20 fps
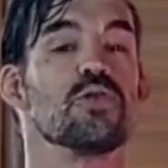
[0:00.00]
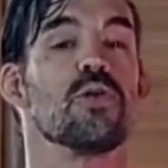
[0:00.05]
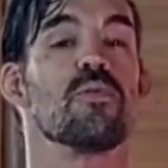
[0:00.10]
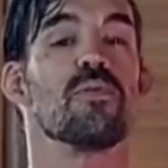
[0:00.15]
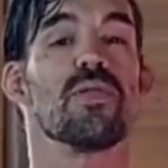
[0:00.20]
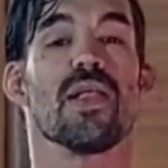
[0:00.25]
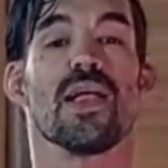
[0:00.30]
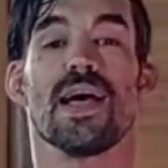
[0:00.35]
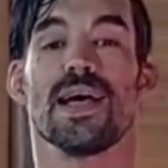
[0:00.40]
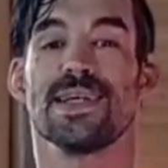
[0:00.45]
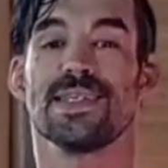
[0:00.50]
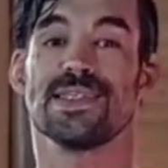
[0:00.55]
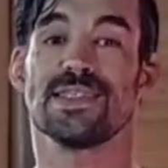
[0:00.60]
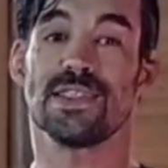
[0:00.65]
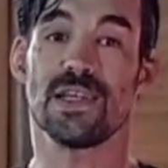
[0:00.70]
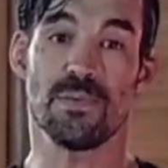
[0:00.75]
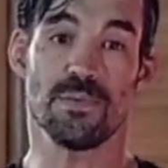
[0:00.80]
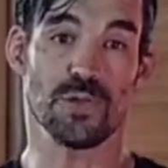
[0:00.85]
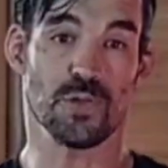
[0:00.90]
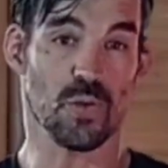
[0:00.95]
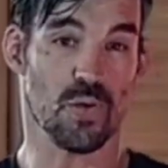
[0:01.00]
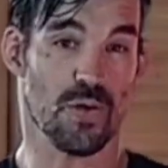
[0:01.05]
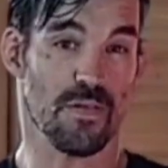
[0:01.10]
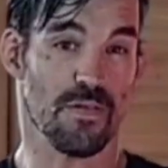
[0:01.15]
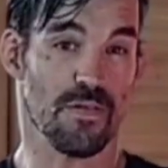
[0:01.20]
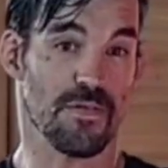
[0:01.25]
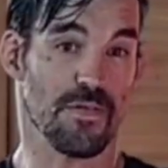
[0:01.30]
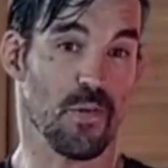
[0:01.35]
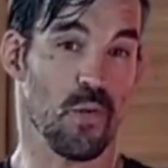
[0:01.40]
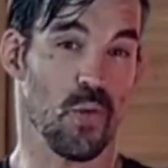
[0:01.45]
to apply some sort of
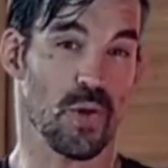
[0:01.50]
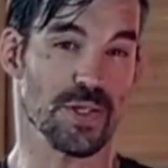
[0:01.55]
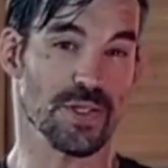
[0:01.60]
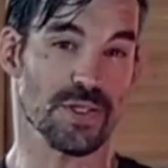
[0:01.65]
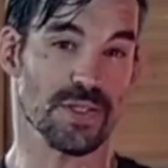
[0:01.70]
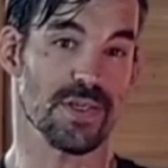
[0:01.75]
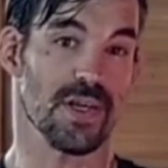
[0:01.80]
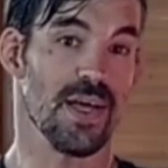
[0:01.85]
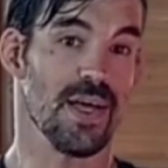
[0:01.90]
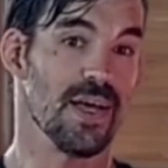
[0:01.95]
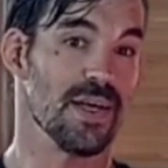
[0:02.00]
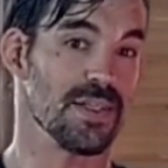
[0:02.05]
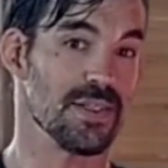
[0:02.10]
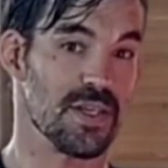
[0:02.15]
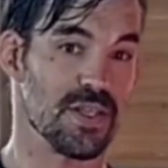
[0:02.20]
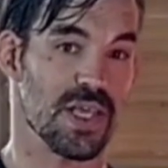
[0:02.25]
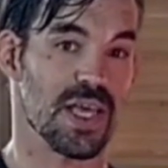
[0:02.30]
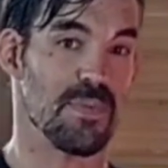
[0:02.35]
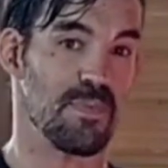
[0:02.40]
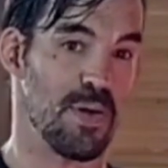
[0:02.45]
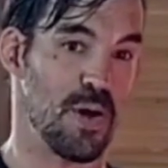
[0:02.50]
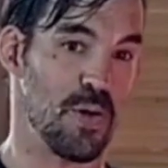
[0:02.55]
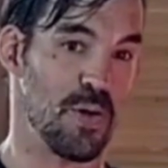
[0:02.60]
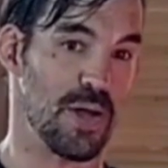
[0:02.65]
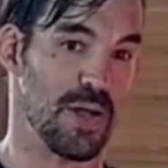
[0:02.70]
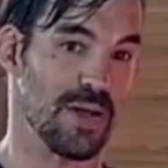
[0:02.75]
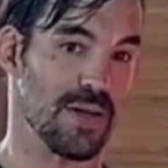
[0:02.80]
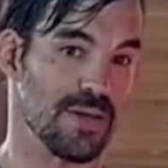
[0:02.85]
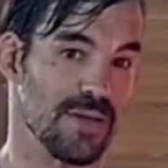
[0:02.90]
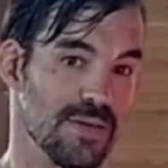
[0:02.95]
force to the
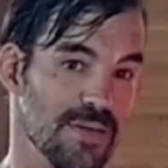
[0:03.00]
opponent.